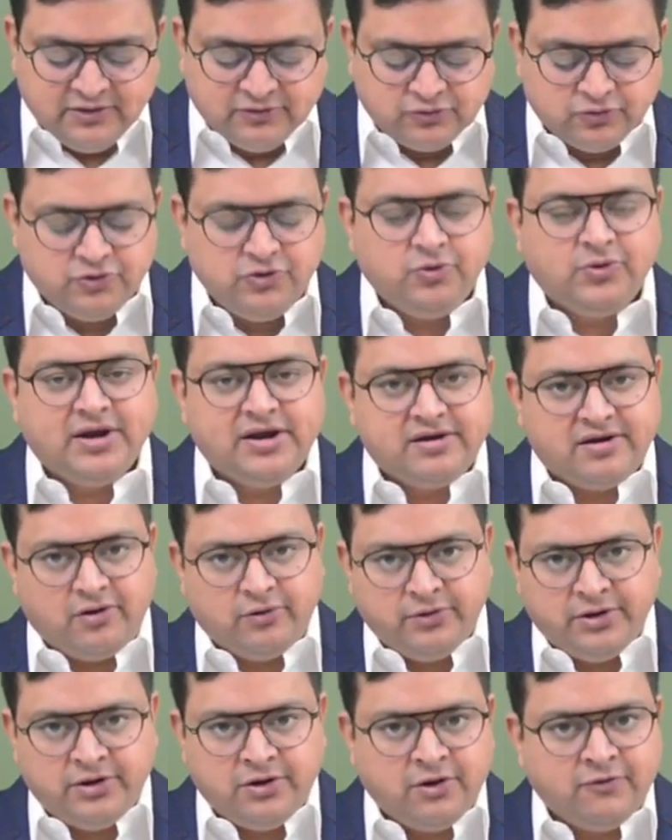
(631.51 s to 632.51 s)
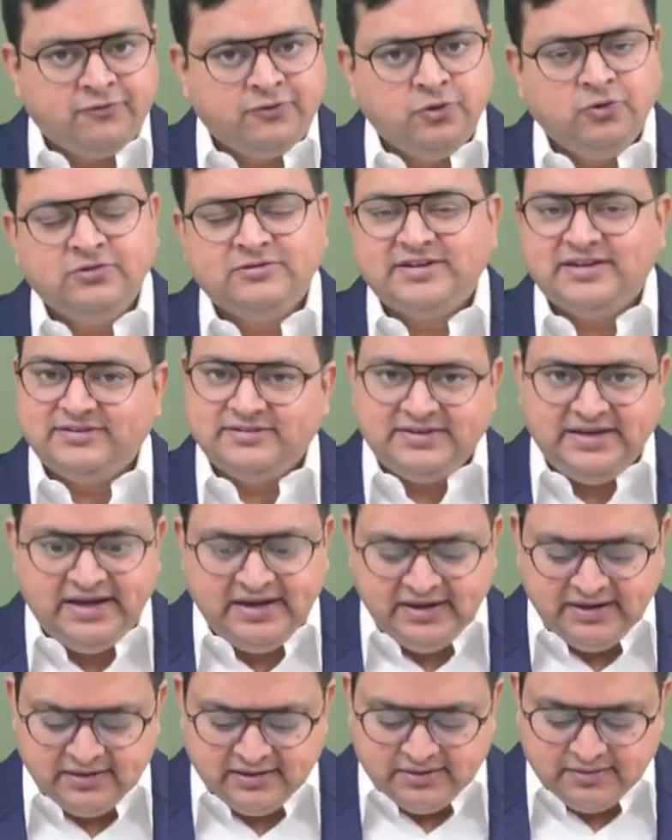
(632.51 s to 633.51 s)
So you can round it off to
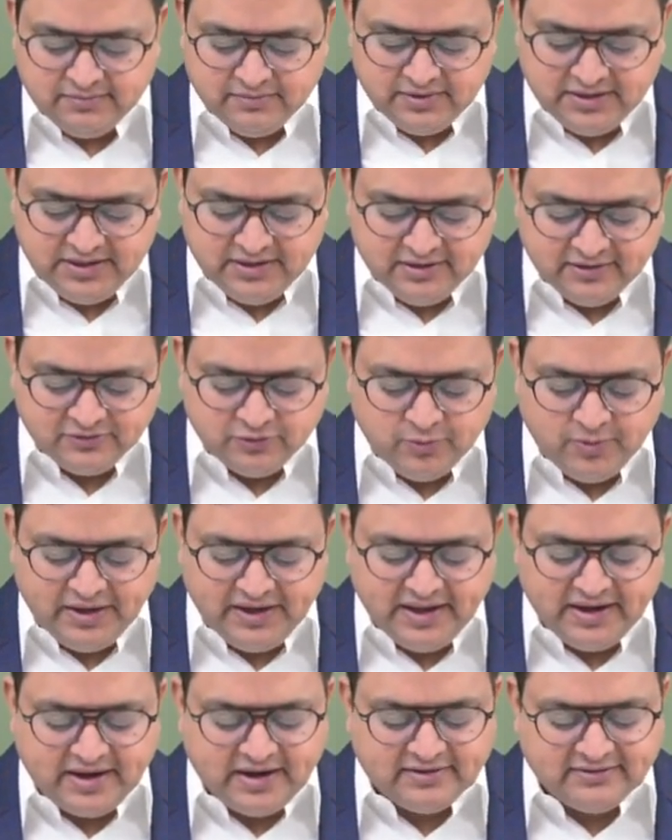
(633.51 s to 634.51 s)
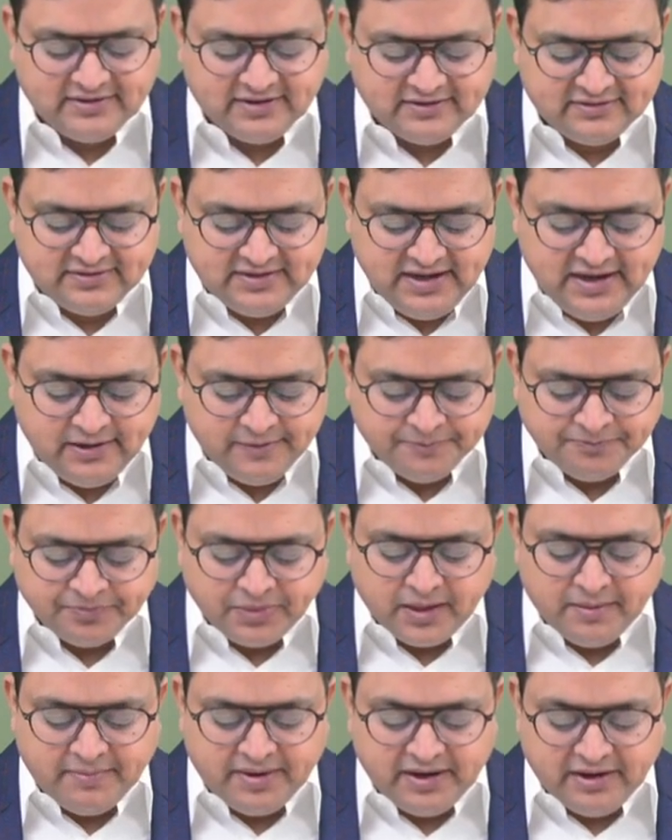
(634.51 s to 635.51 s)
16 years. You will take at 16.
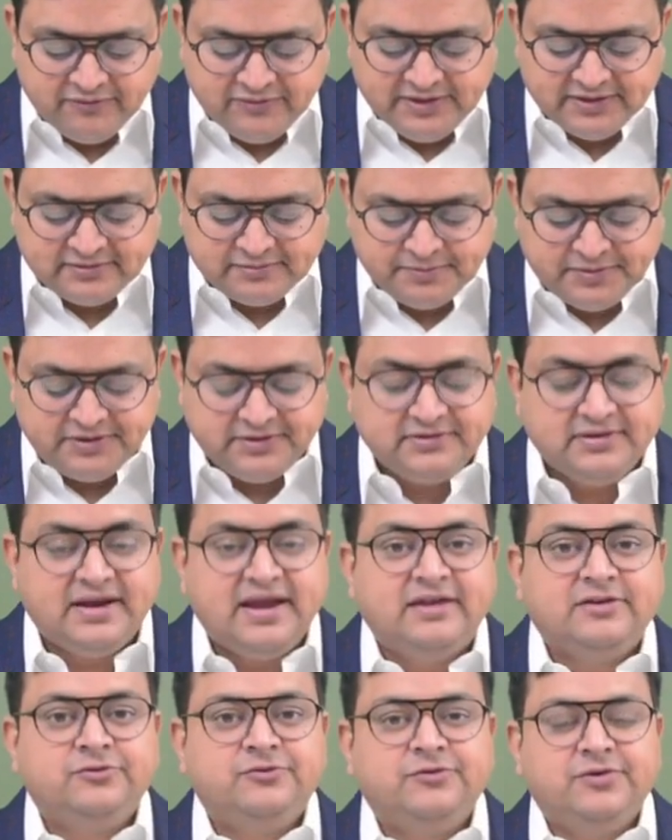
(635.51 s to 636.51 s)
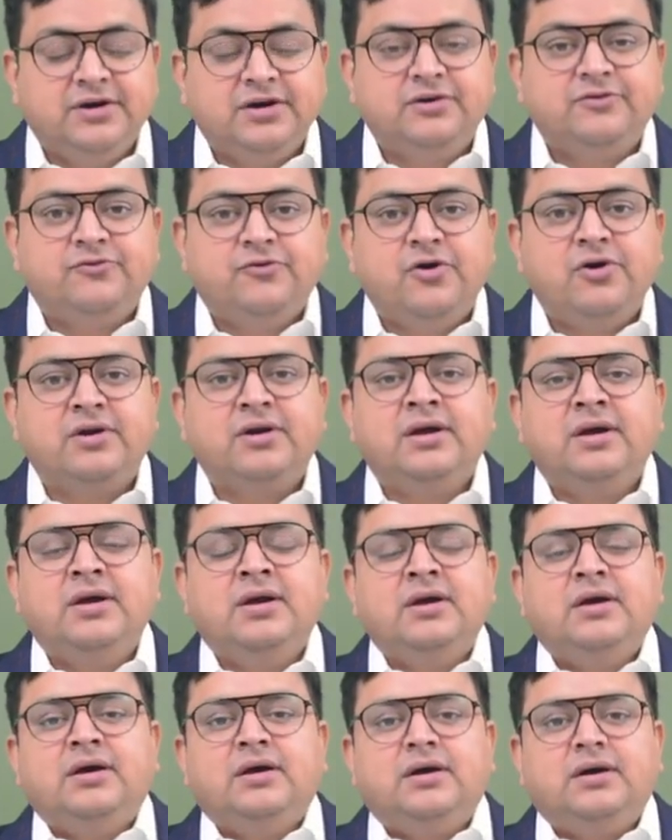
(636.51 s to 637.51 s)
But if this person has worked for
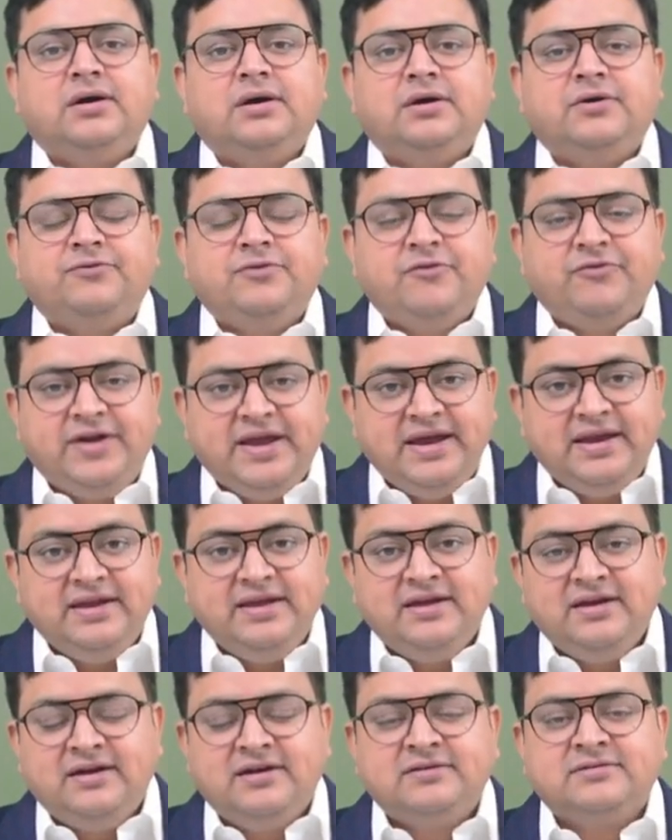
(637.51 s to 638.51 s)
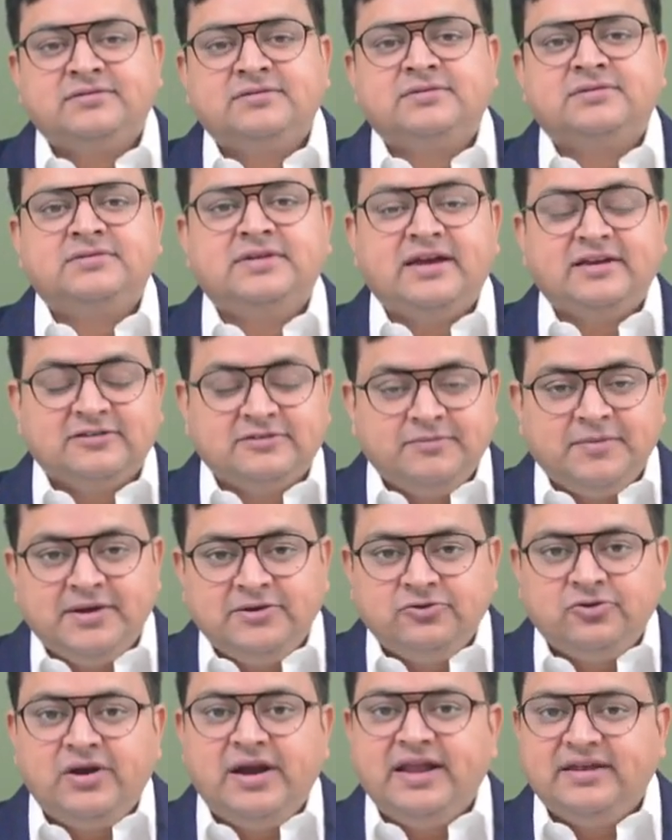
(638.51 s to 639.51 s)
15 years, 6
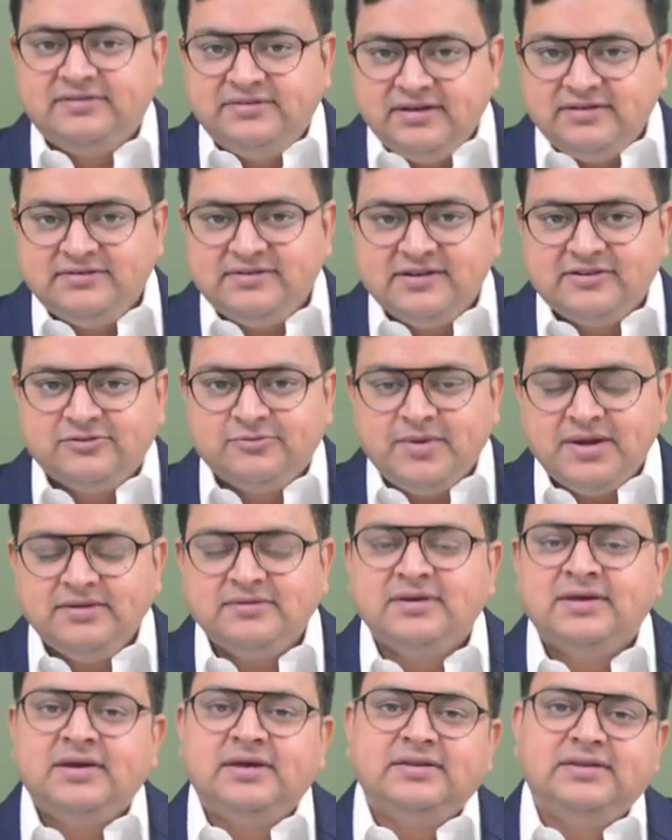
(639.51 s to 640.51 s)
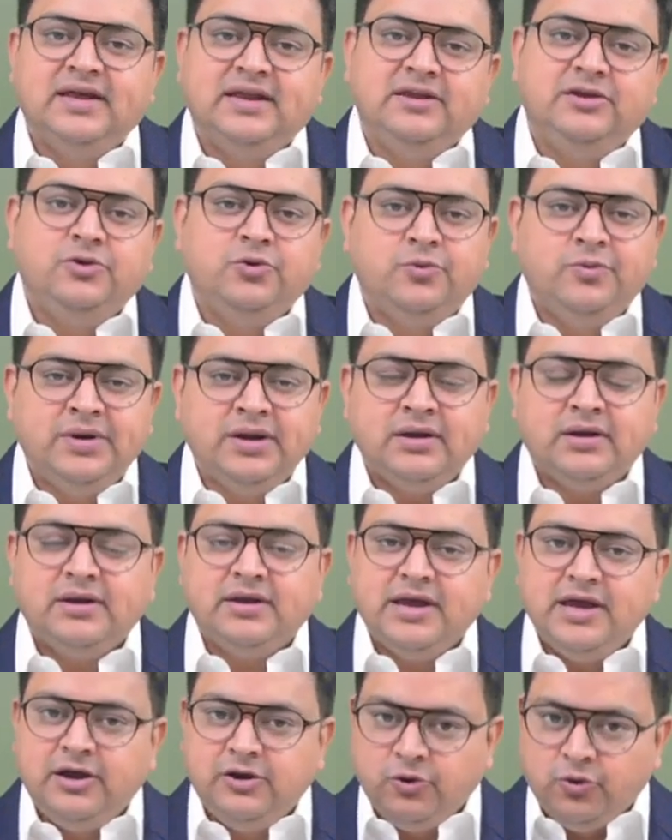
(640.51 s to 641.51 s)
months or less than 6 months, then you will
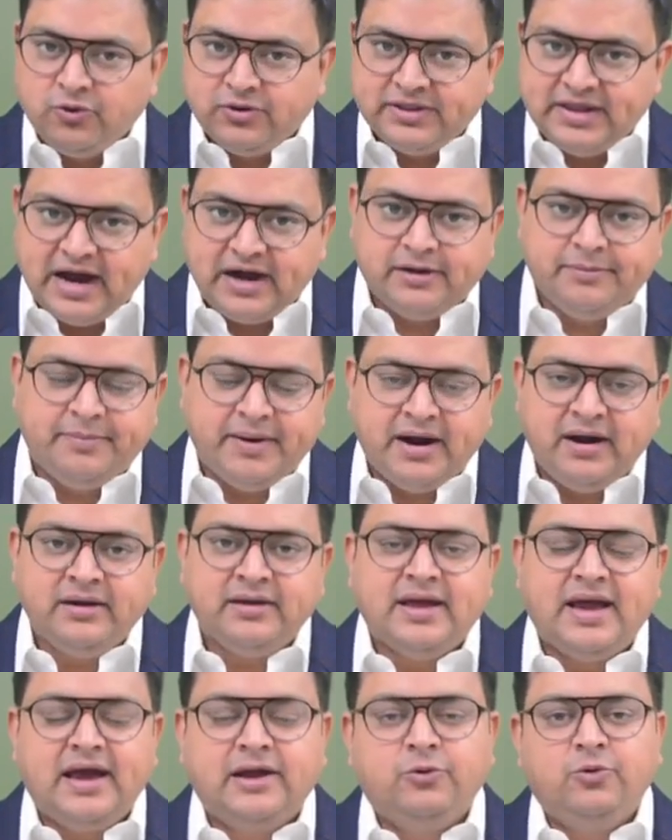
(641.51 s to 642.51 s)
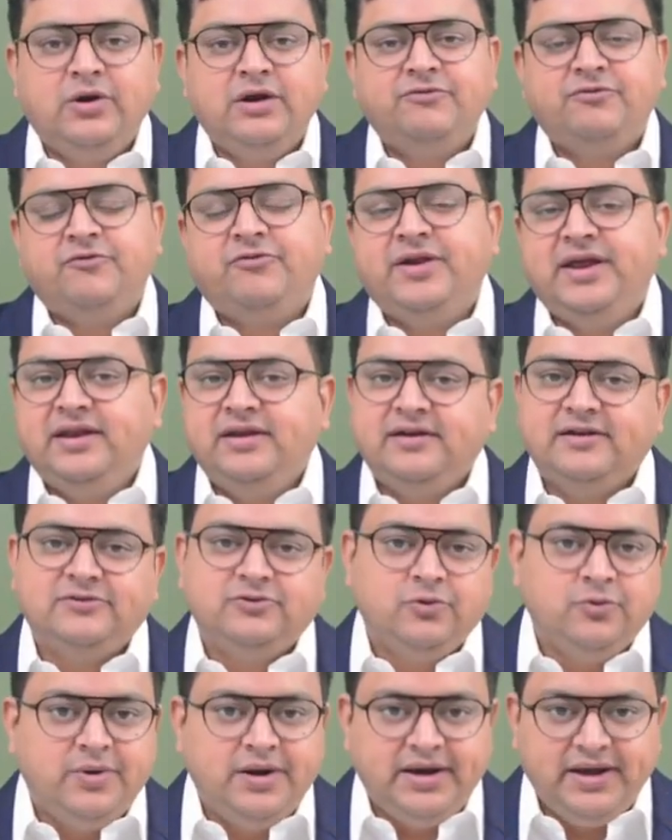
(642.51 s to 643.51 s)
ignore that part and only 15 years
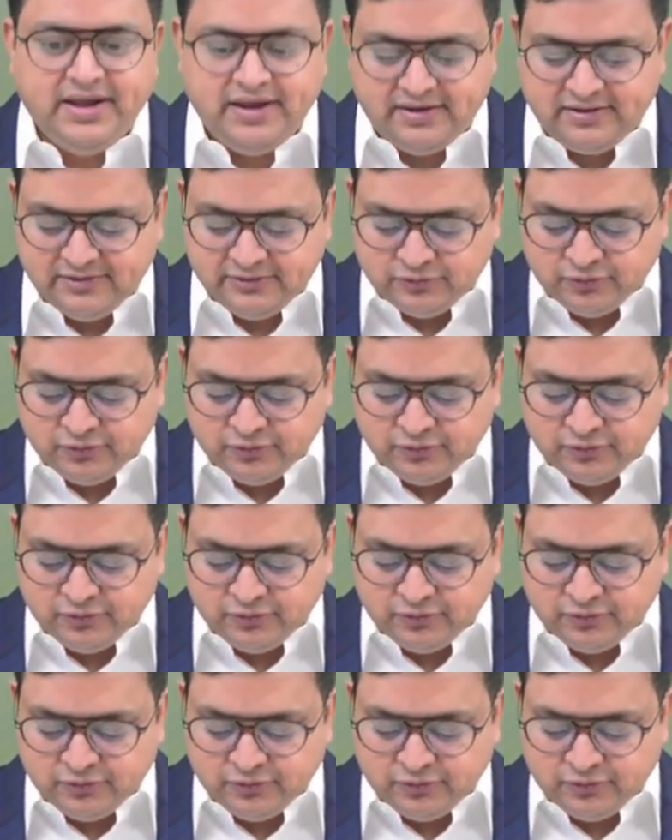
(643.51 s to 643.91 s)
you will take.